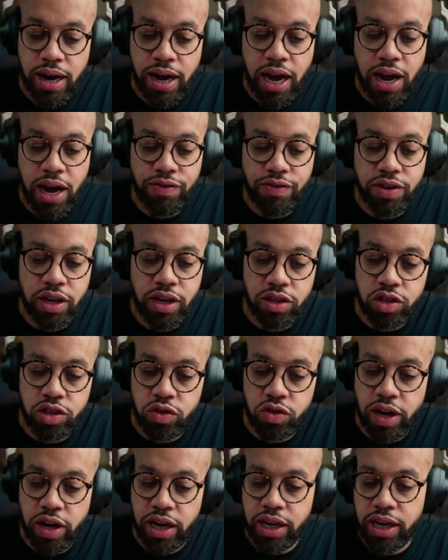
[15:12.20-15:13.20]
I have another
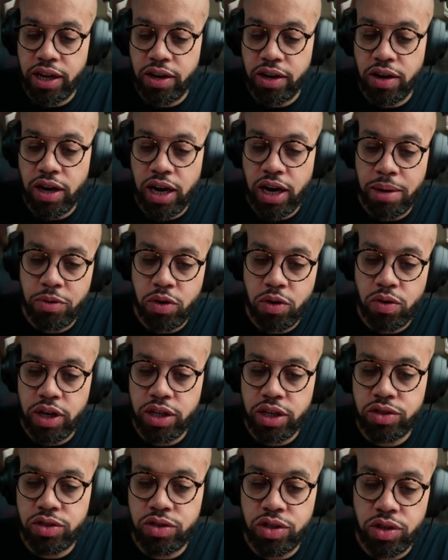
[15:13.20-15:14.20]
track here. I'm
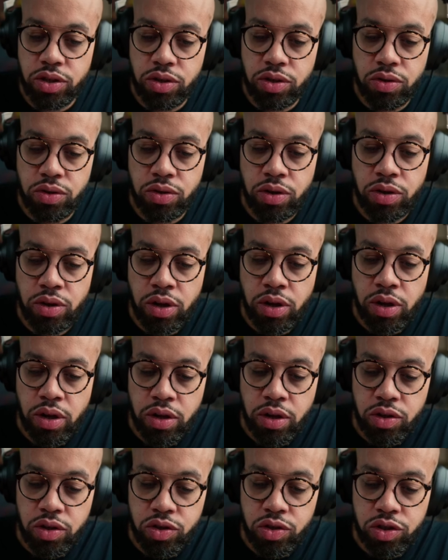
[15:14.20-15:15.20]
going to
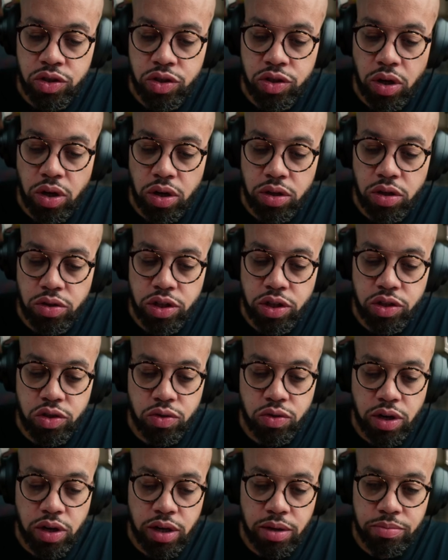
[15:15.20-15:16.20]
solo the
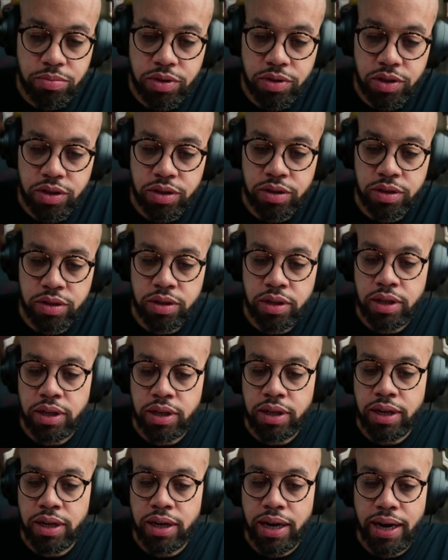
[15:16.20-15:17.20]
drums,
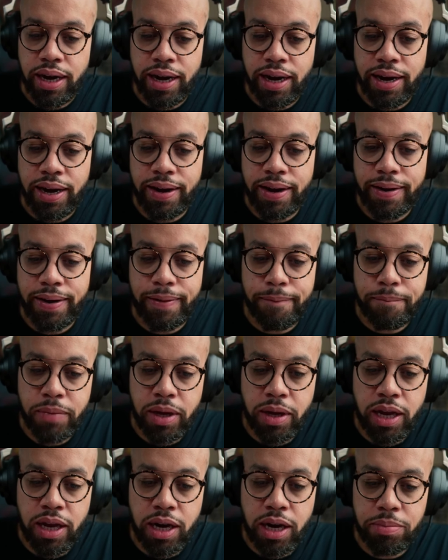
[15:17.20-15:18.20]
and
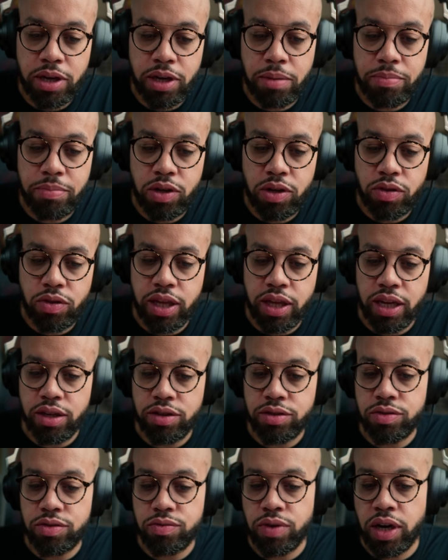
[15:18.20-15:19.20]
I'm going to mute
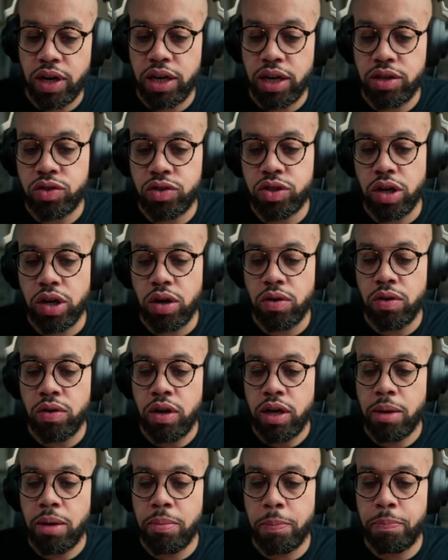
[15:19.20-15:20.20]
these, right? So
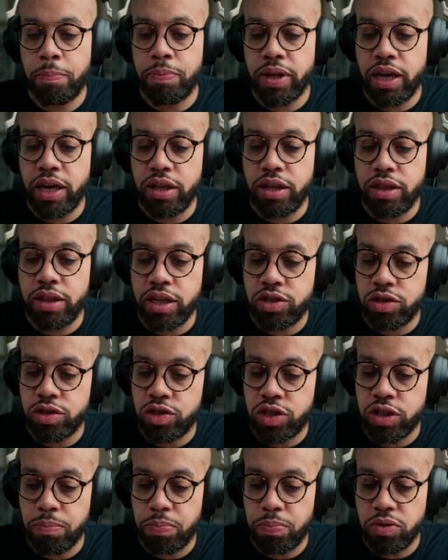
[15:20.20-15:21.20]
I'm going to play this
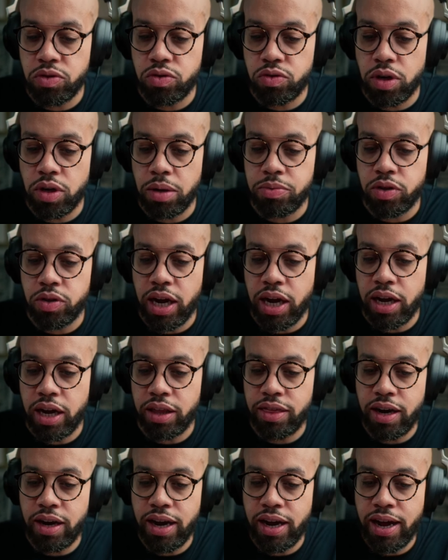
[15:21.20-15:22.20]
simple drum track
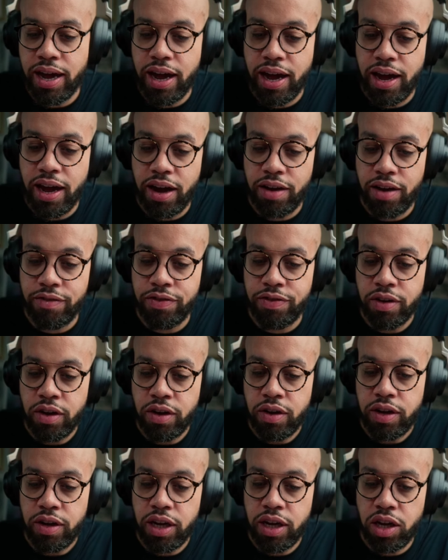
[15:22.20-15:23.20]
that I have
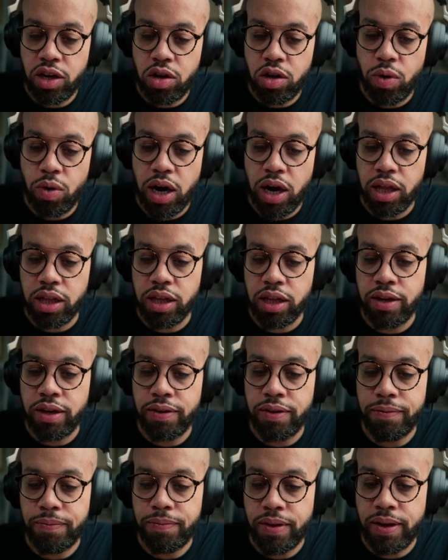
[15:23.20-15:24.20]
in
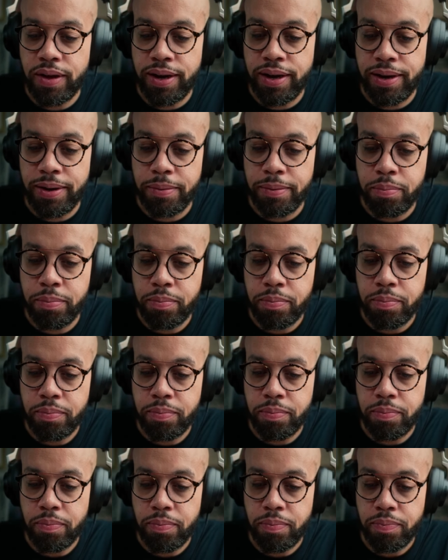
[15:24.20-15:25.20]
Koala. Um,
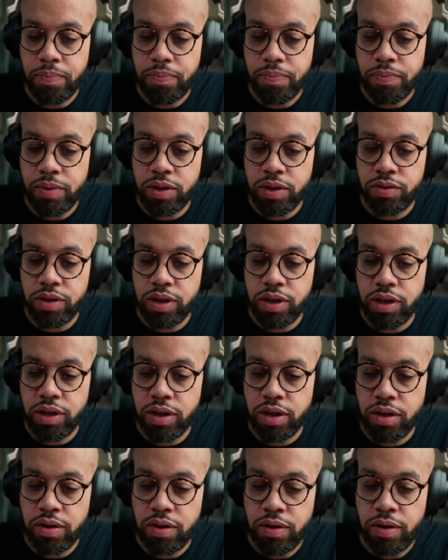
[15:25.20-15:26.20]
let's see
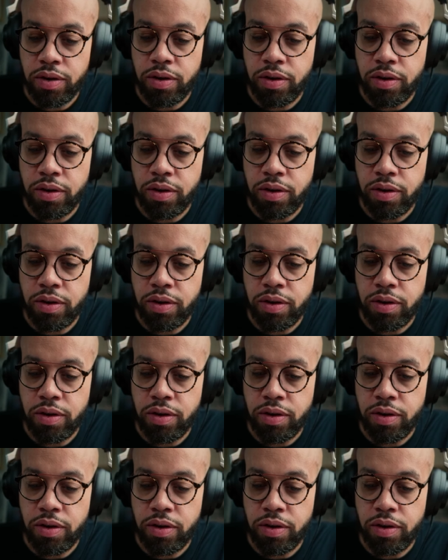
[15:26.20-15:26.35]
here.